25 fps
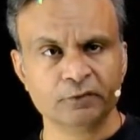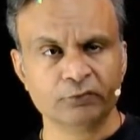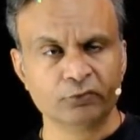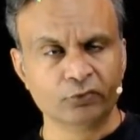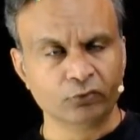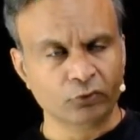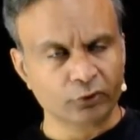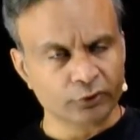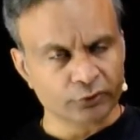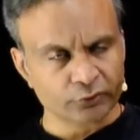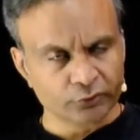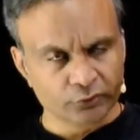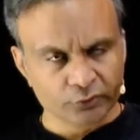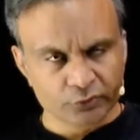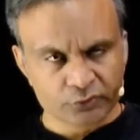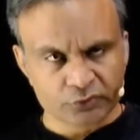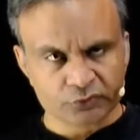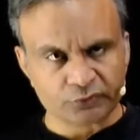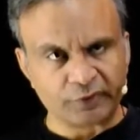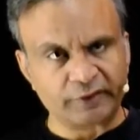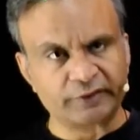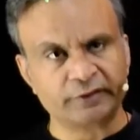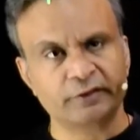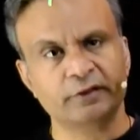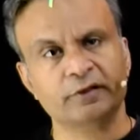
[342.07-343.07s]
We want to use
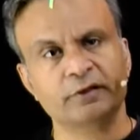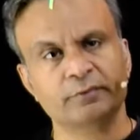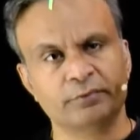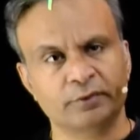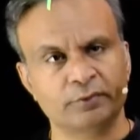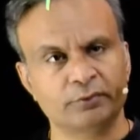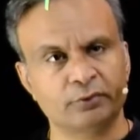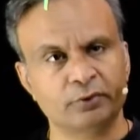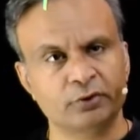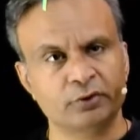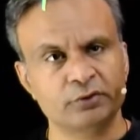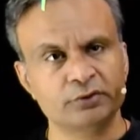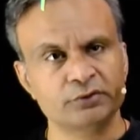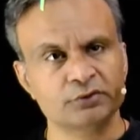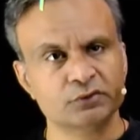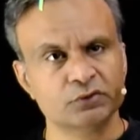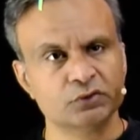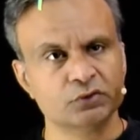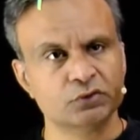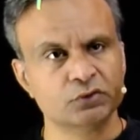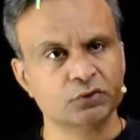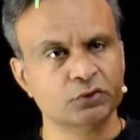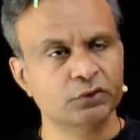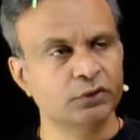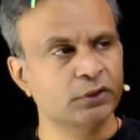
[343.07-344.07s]
vector triple product,
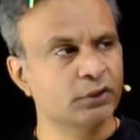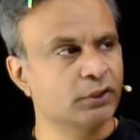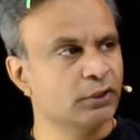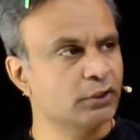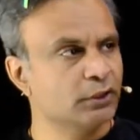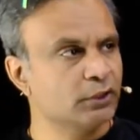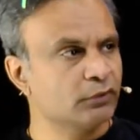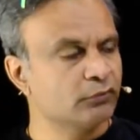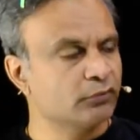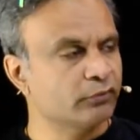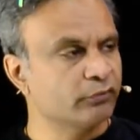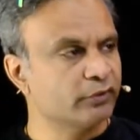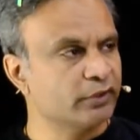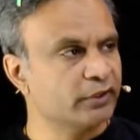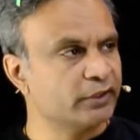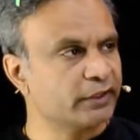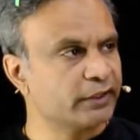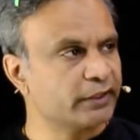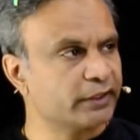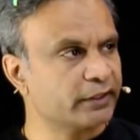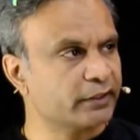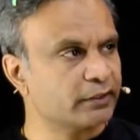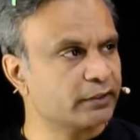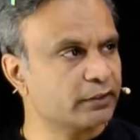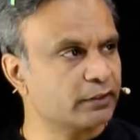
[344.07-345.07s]
so we will
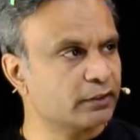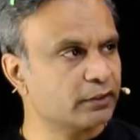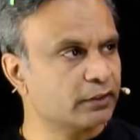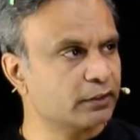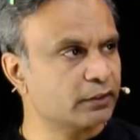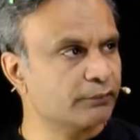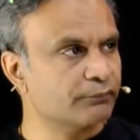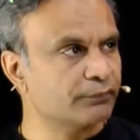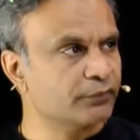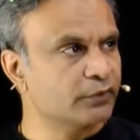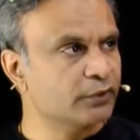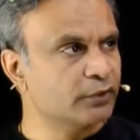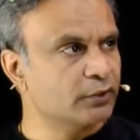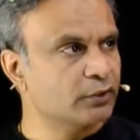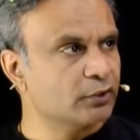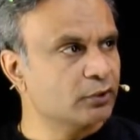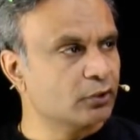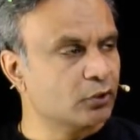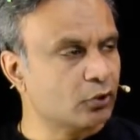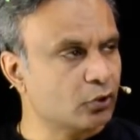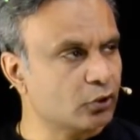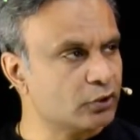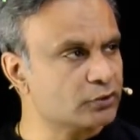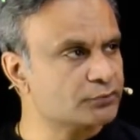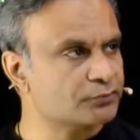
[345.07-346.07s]
take
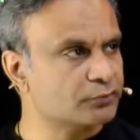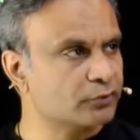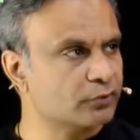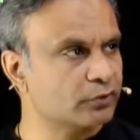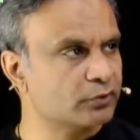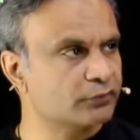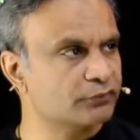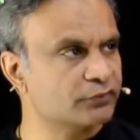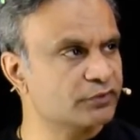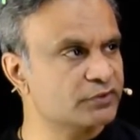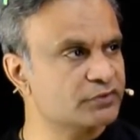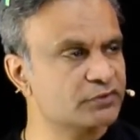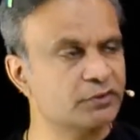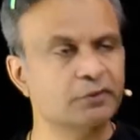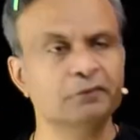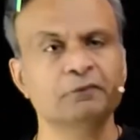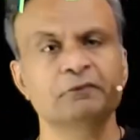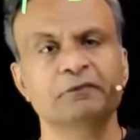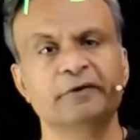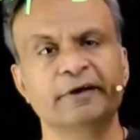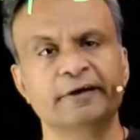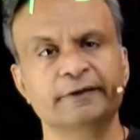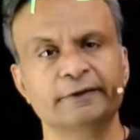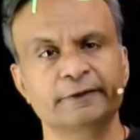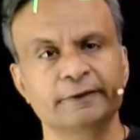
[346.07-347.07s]
cross product with
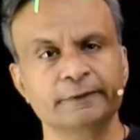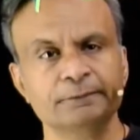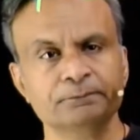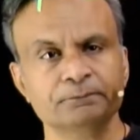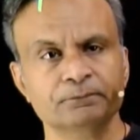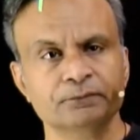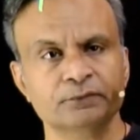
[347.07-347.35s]
some vector.